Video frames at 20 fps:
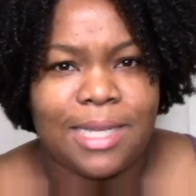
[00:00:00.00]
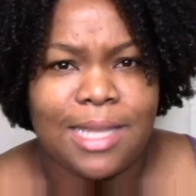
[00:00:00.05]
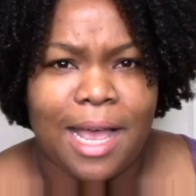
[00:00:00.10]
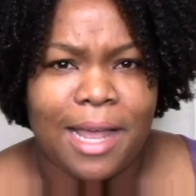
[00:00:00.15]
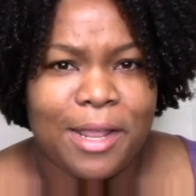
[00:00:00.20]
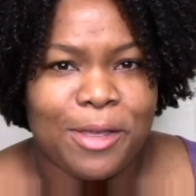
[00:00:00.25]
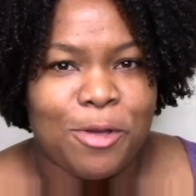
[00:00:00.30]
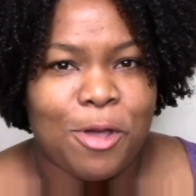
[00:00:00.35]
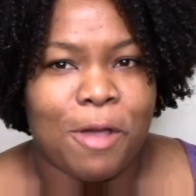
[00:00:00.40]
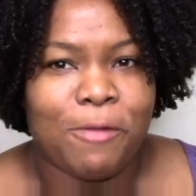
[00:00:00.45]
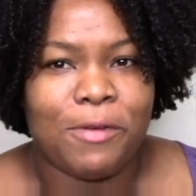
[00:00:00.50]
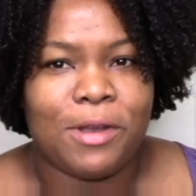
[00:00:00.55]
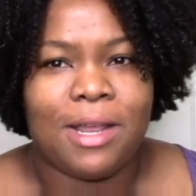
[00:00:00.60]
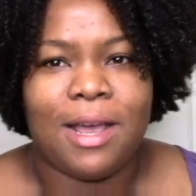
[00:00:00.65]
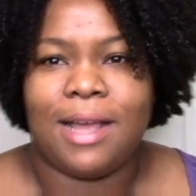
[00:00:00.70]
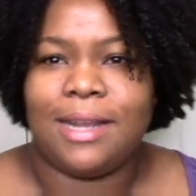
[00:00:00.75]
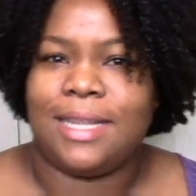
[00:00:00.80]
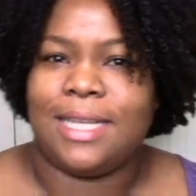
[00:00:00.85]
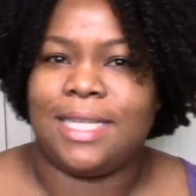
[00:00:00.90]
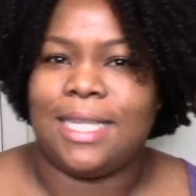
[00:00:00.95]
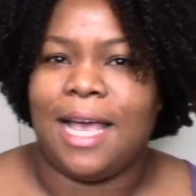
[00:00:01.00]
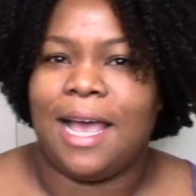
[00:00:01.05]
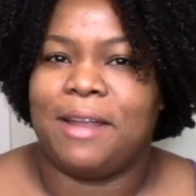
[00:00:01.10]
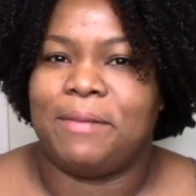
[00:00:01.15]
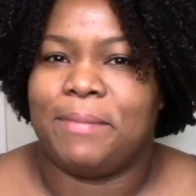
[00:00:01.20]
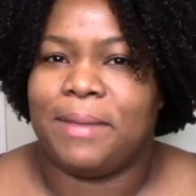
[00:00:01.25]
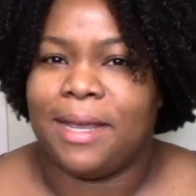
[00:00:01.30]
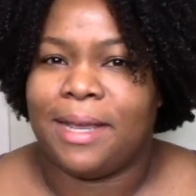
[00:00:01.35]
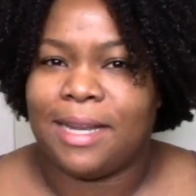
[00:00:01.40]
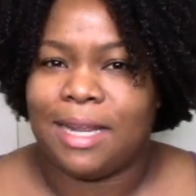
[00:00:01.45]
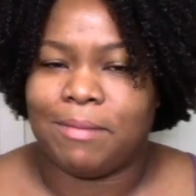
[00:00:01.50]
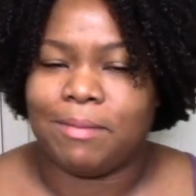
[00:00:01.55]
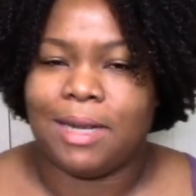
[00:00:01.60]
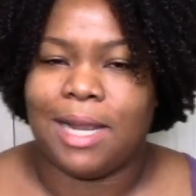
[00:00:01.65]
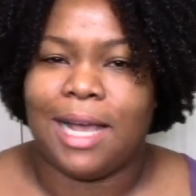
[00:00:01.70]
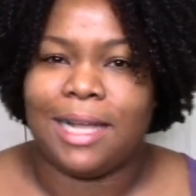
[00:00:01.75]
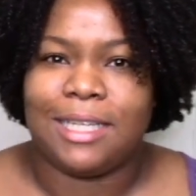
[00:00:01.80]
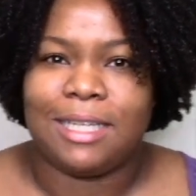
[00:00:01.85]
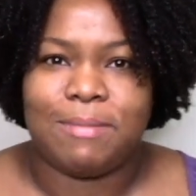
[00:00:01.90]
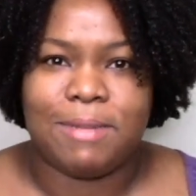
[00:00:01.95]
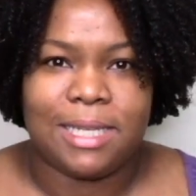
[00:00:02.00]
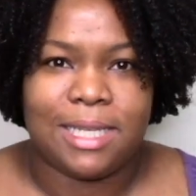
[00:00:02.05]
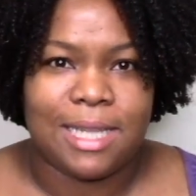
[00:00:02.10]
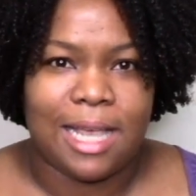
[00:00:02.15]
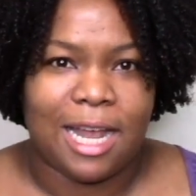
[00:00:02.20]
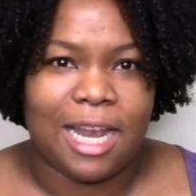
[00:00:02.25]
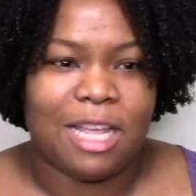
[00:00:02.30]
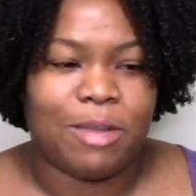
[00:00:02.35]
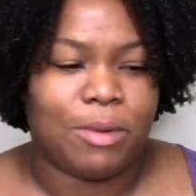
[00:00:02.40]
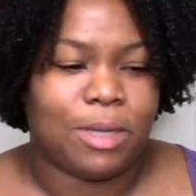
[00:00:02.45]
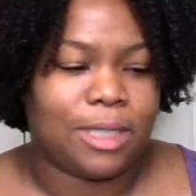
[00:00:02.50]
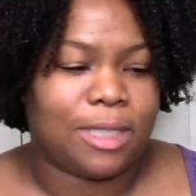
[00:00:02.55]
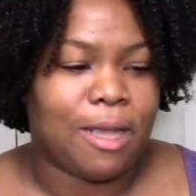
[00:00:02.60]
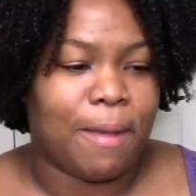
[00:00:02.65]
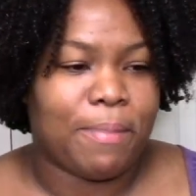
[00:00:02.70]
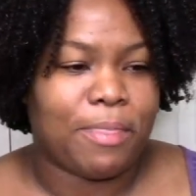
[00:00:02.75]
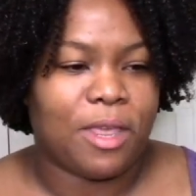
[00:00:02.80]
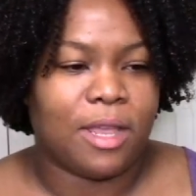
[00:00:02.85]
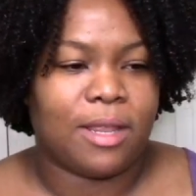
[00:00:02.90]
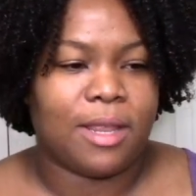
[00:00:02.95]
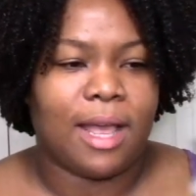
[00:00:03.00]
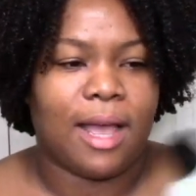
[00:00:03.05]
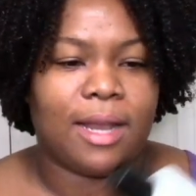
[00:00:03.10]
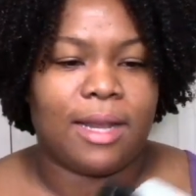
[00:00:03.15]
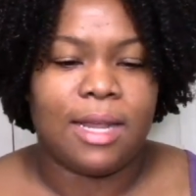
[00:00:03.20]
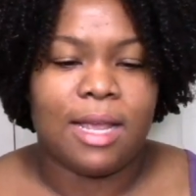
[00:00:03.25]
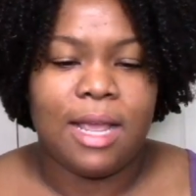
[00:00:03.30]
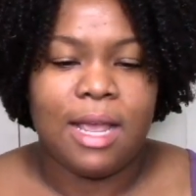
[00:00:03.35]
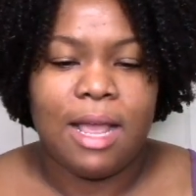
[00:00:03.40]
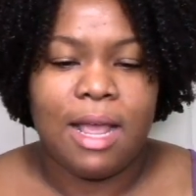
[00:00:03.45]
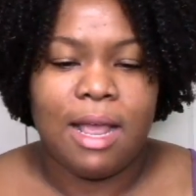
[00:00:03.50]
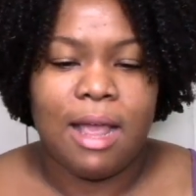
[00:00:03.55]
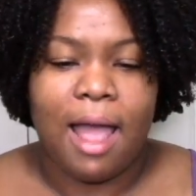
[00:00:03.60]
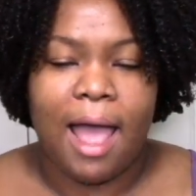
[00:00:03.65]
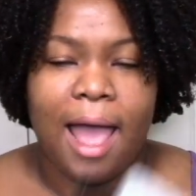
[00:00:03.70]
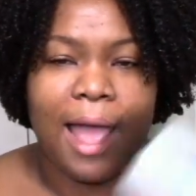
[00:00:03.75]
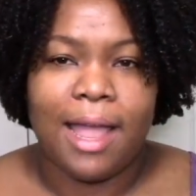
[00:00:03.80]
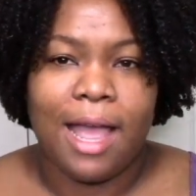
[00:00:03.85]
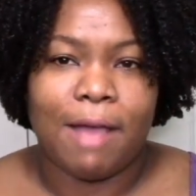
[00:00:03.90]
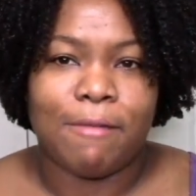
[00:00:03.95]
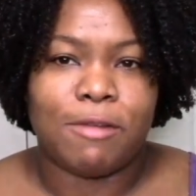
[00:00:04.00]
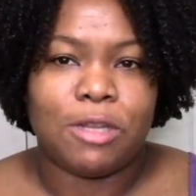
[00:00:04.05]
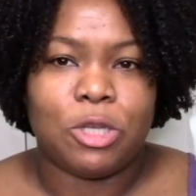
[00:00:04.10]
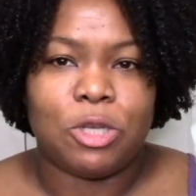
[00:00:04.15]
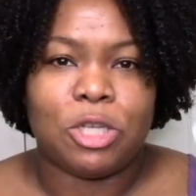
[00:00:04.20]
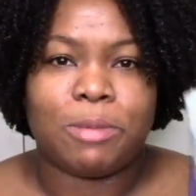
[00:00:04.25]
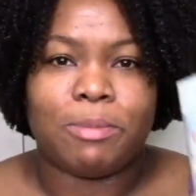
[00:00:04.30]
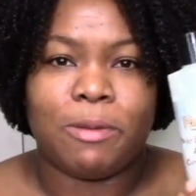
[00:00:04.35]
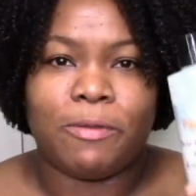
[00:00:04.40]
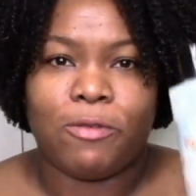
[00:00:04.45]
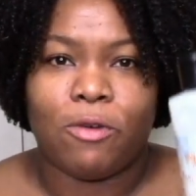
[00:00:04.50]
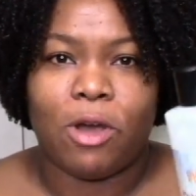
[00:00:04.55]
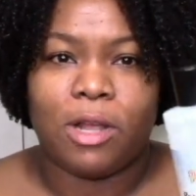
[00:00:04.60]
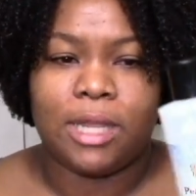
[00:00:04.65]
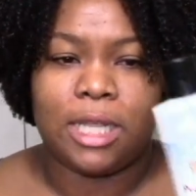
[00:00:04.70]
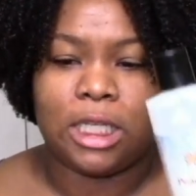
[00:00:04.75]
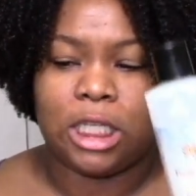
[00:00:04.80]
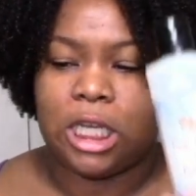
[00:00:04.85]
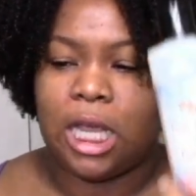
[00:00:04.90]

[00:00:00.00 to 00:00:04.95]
Starting off with Honey's Handmade, I'm glad to be starting with something that I haven't used before on this